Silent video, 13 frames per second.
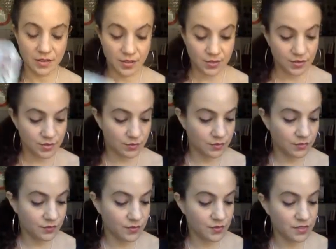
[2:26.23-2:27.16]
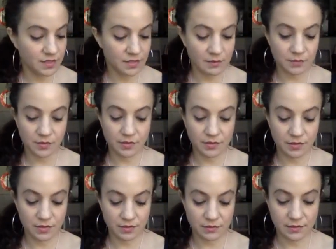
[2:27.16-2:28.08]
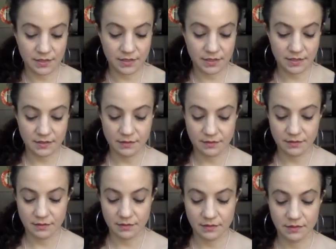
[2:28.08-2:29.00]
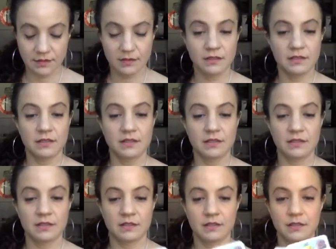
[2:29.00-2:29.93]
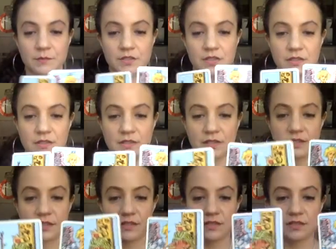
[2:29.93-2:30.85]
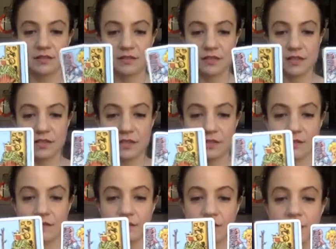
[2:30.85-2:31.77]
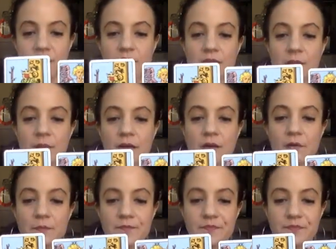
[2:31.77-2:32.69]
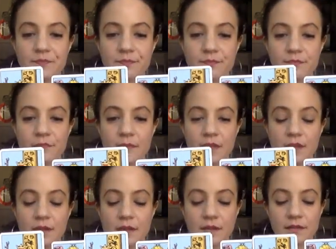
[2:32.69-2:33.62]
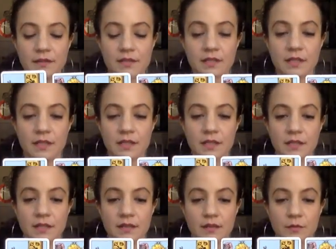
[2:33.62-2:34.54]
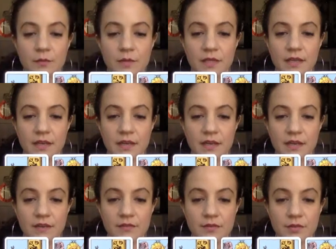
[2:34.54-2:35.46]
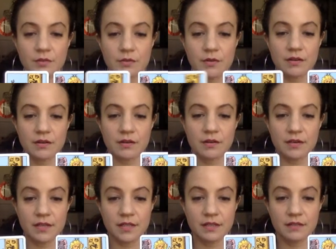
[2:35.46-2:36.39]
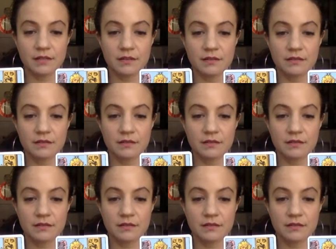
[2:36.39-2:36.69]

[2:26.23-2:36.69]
So the first thing I'm going to do is I'm just going to look at these cards together. I'm going to think about, okay, we have a Court card here,